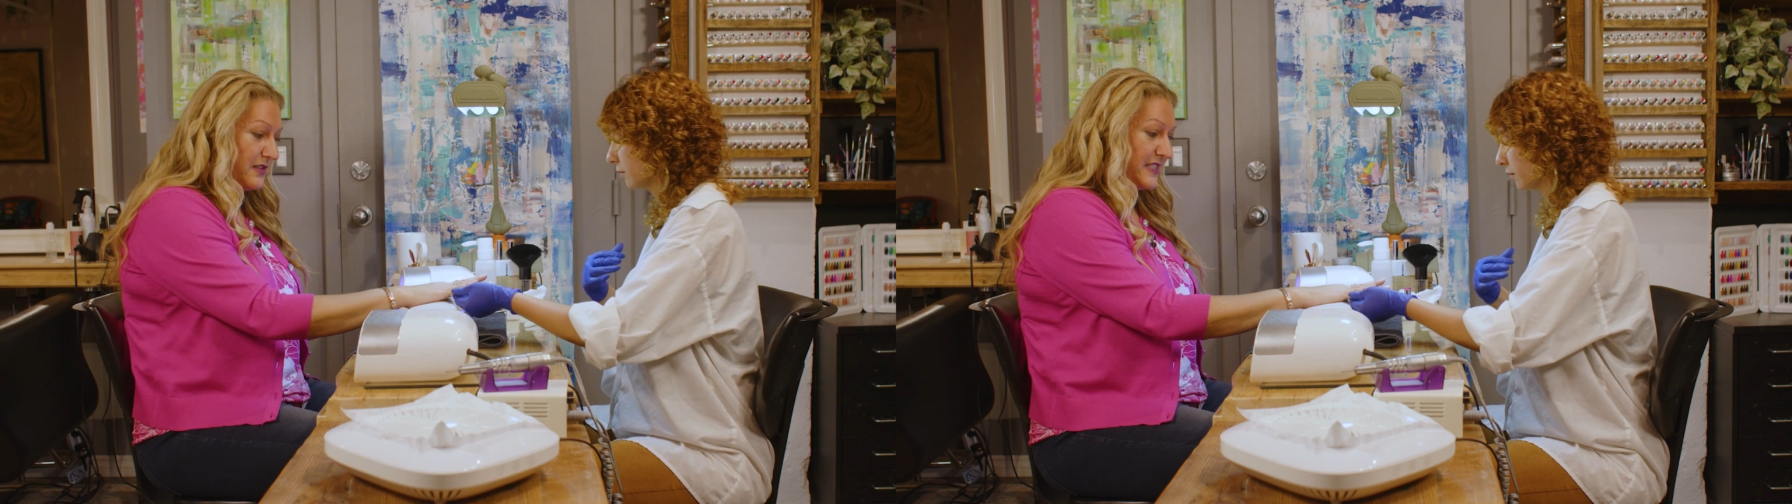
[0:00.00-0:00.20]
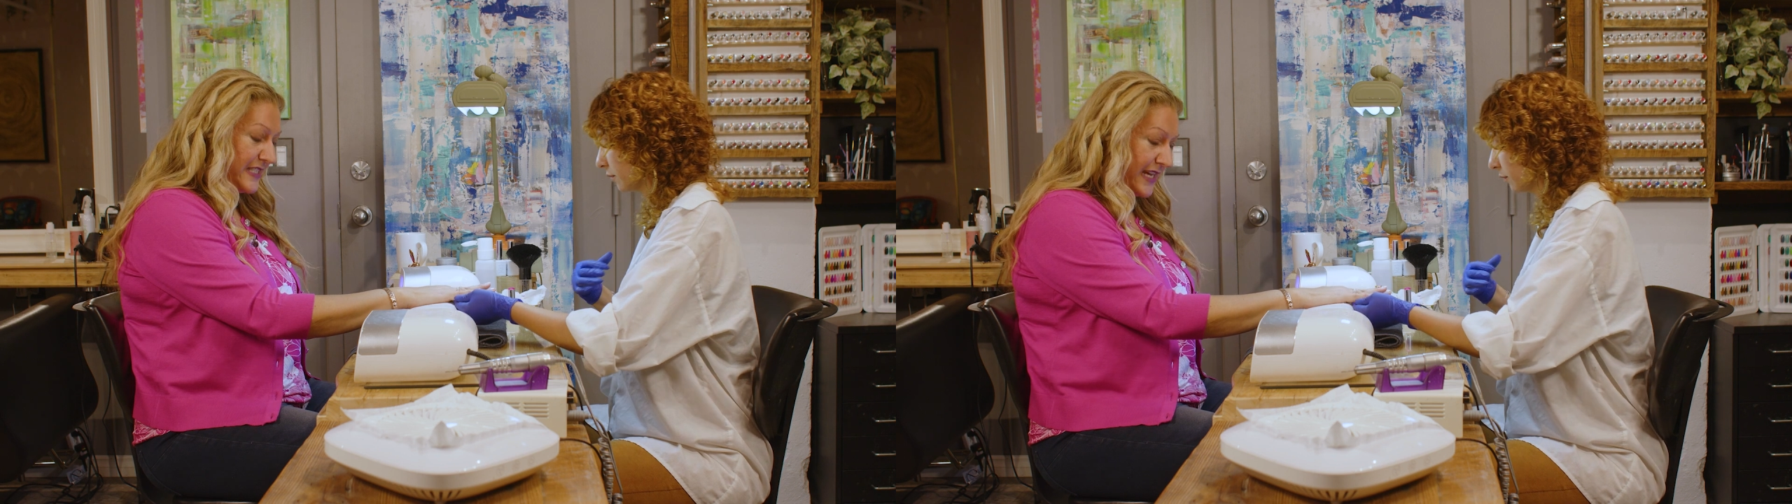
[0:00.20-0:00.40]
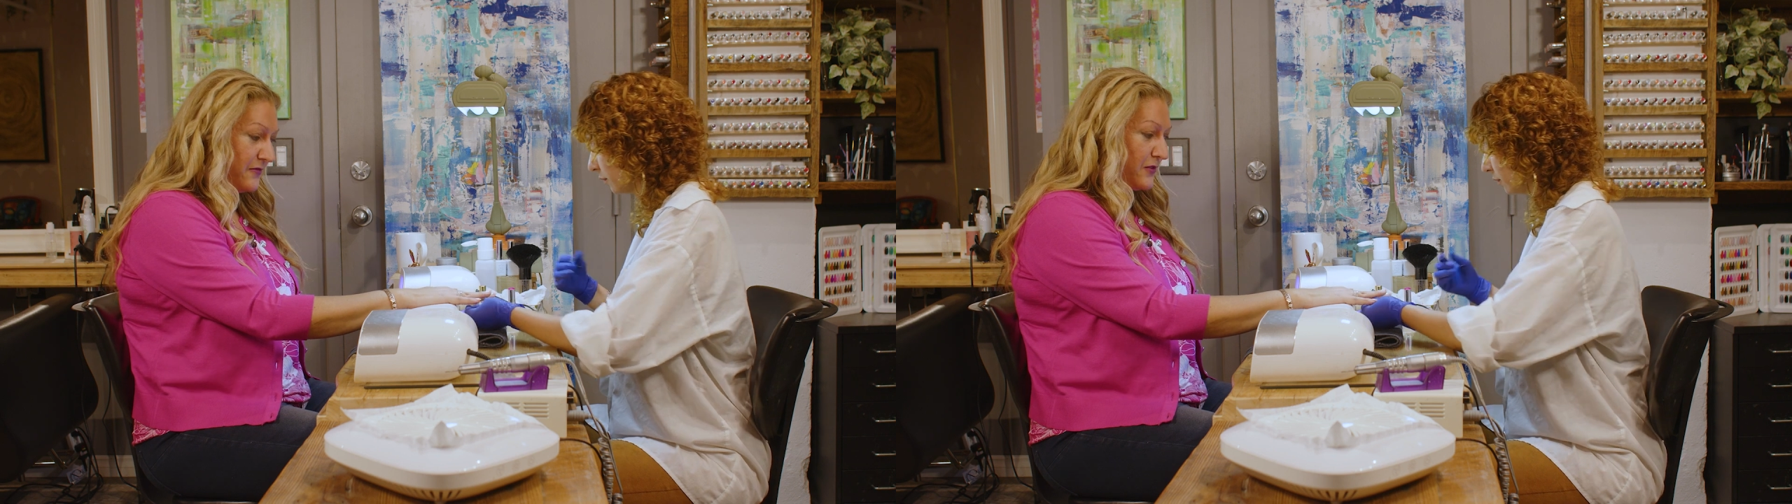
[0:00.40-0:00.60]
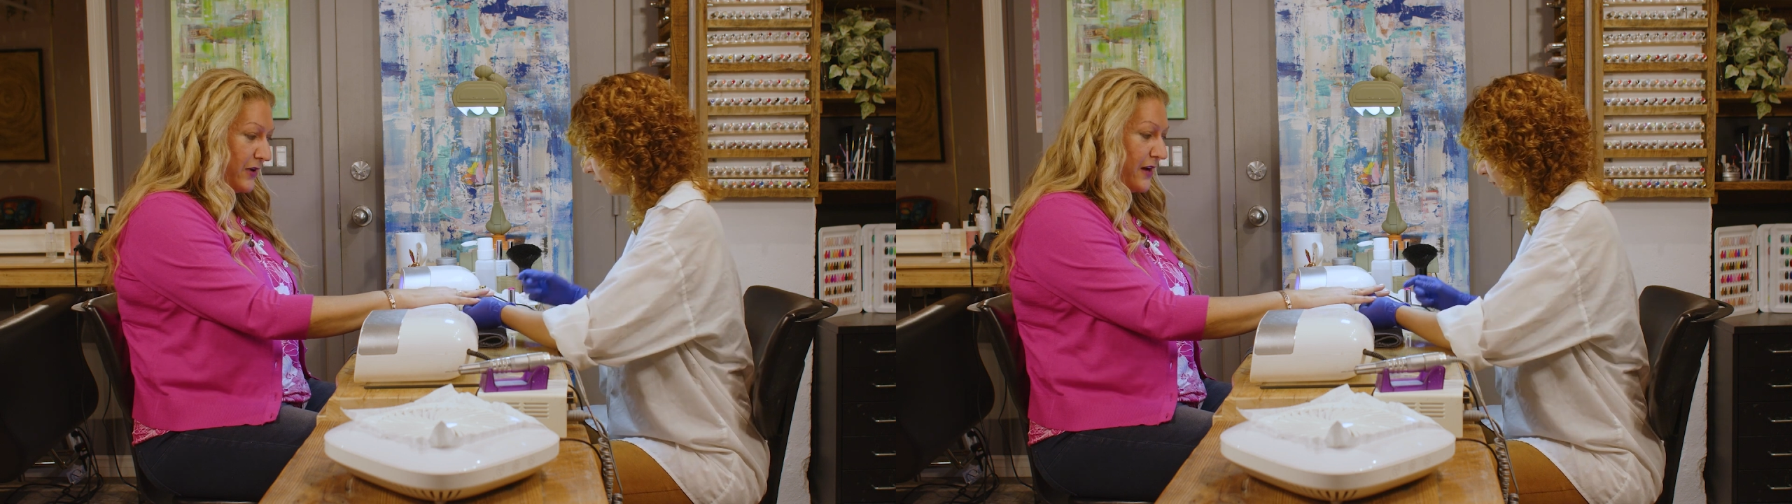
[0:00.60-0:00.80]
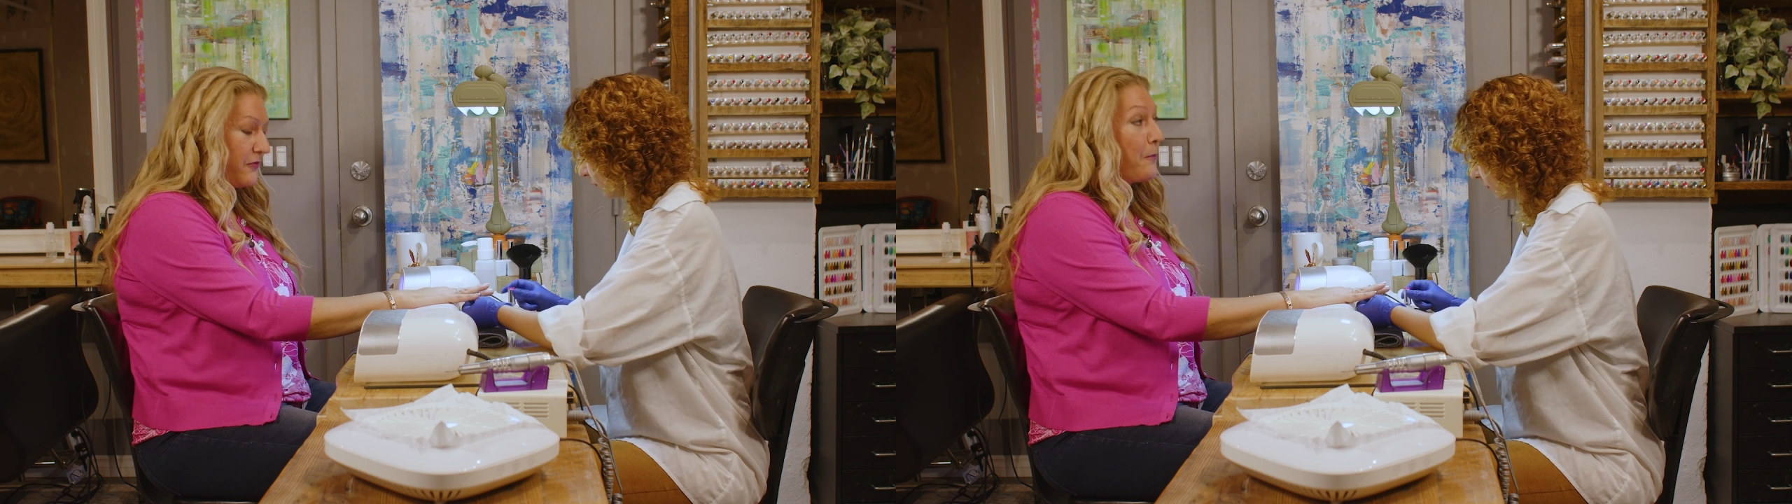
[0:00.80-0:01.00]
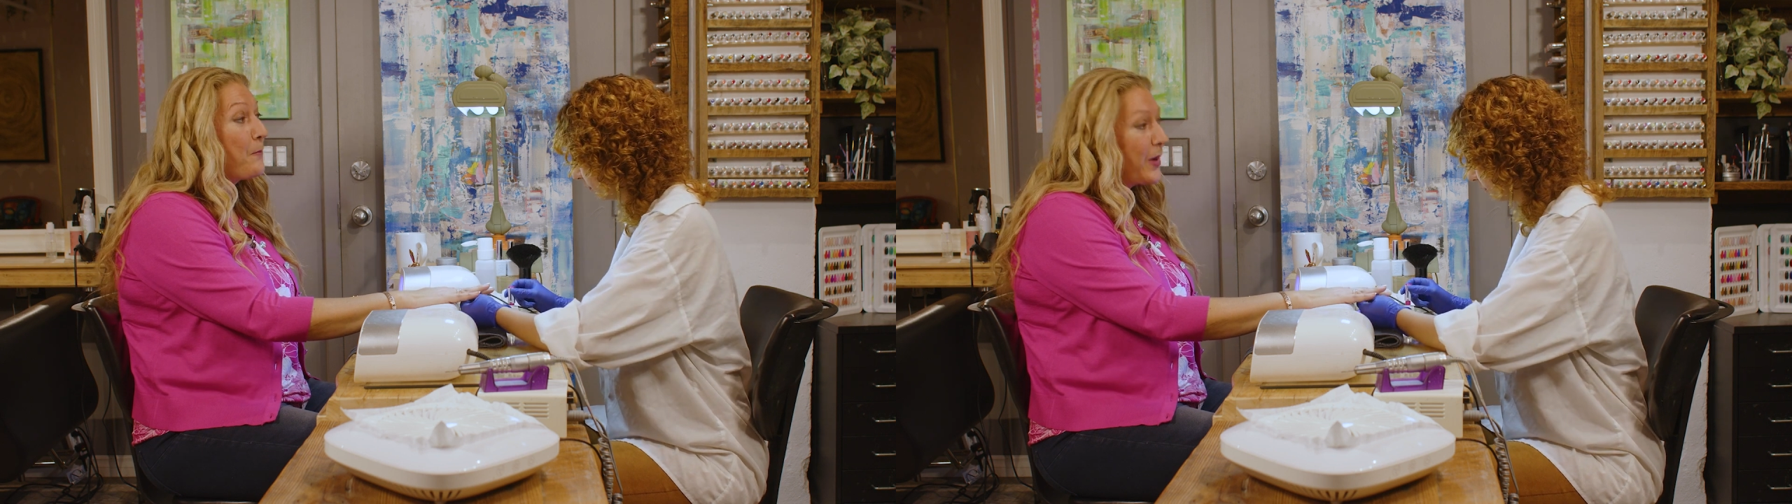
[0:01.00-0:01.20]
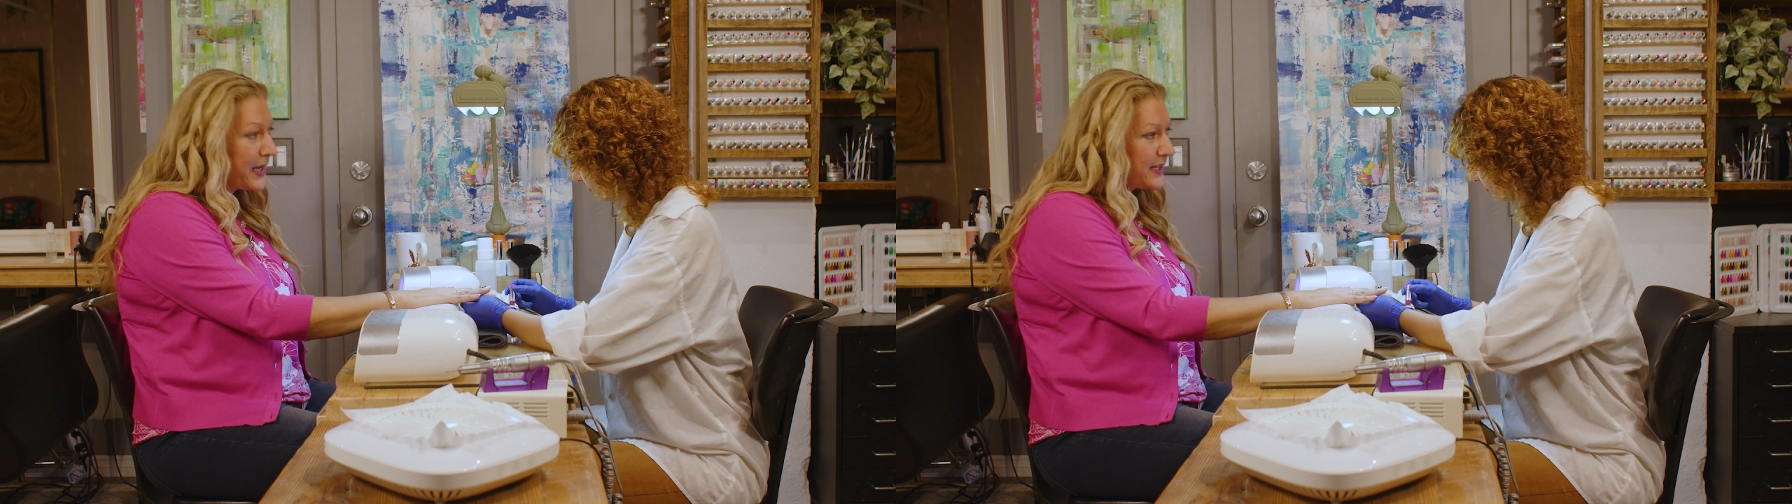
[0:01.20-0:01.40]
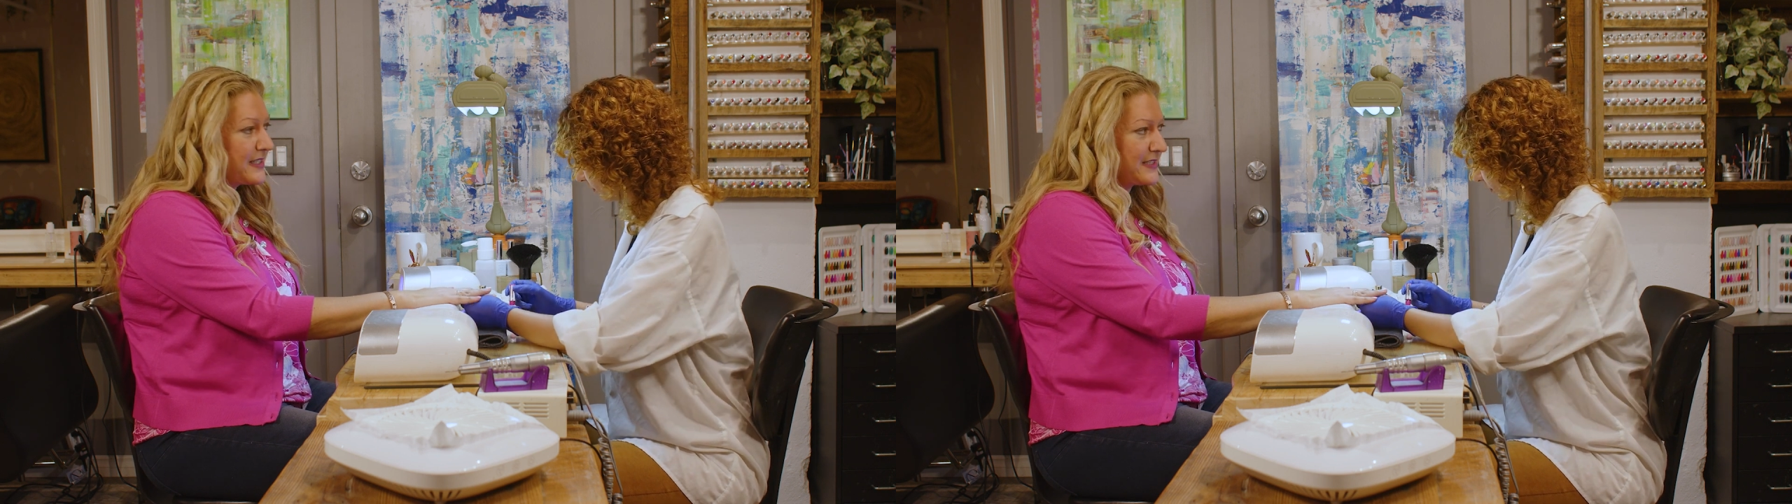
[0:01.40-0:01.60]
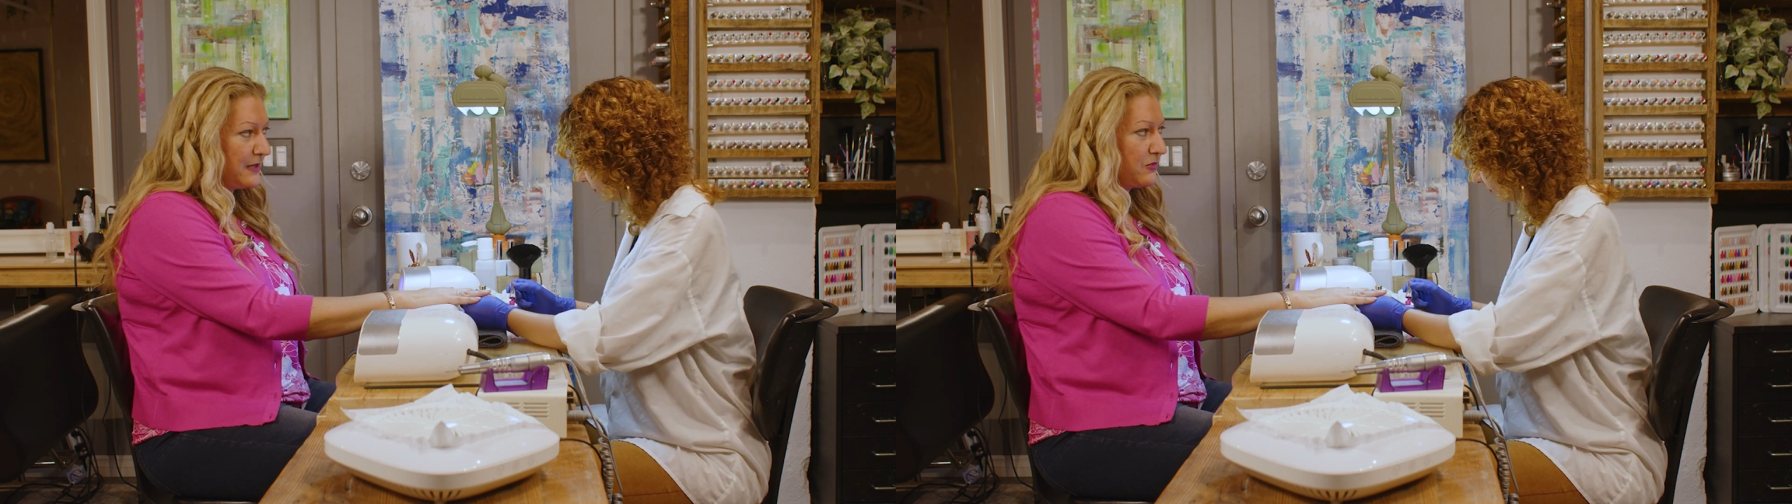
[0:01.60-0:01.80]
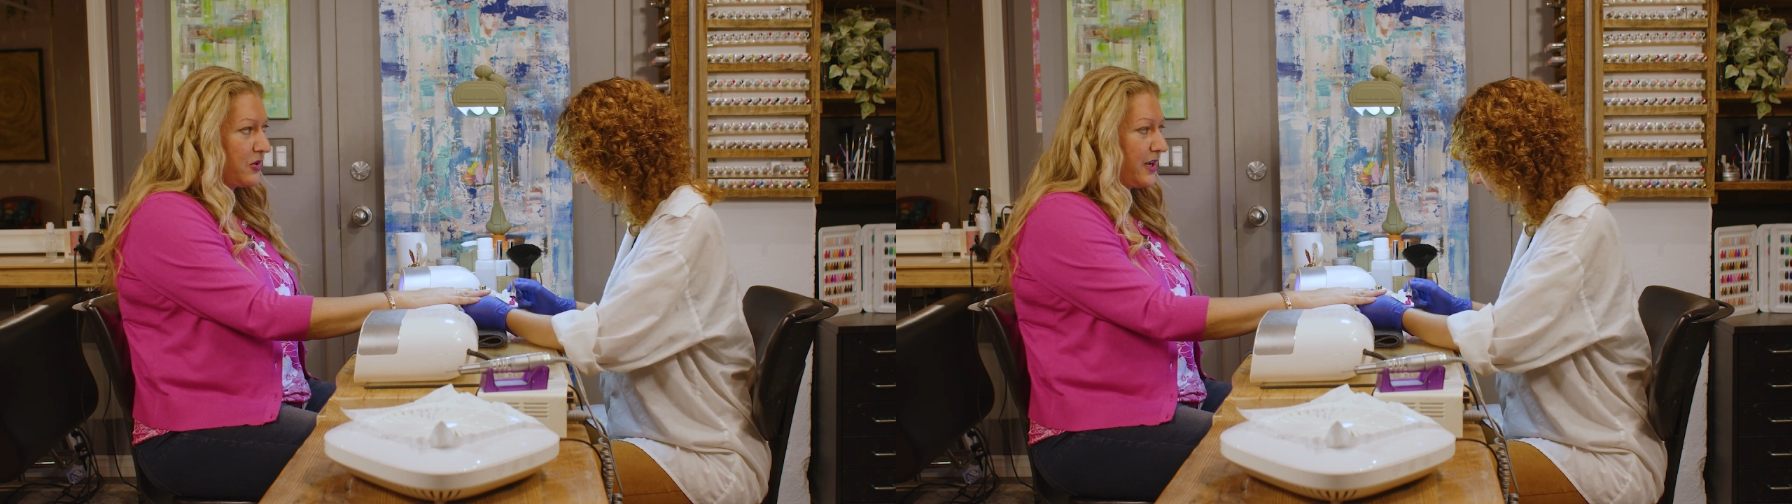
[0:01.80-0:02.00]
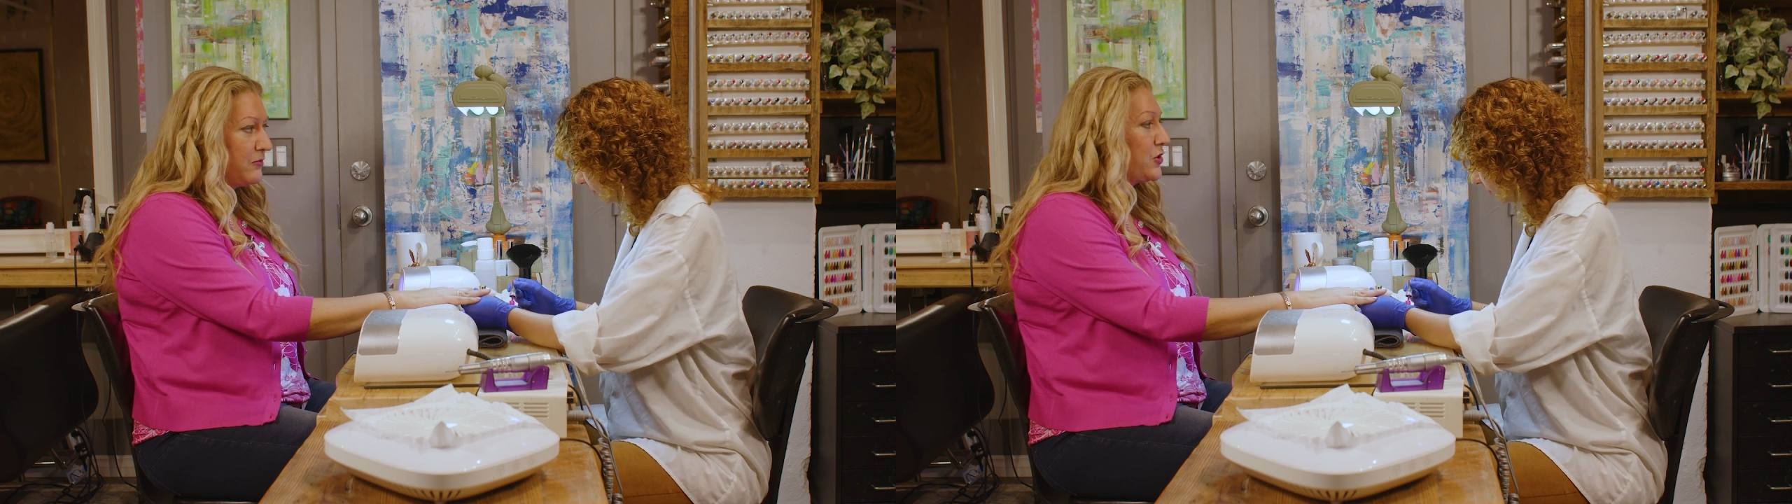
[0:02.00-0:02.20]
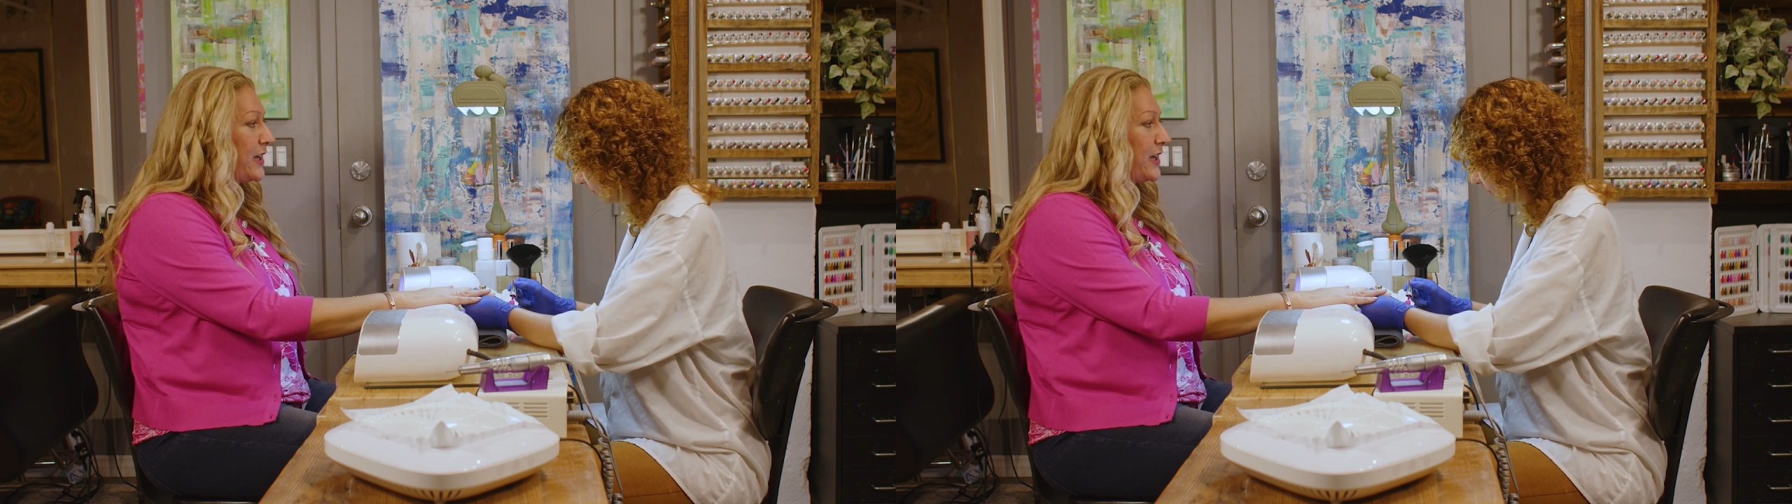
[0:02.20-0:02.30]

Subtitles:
save and whatever. But at the same time,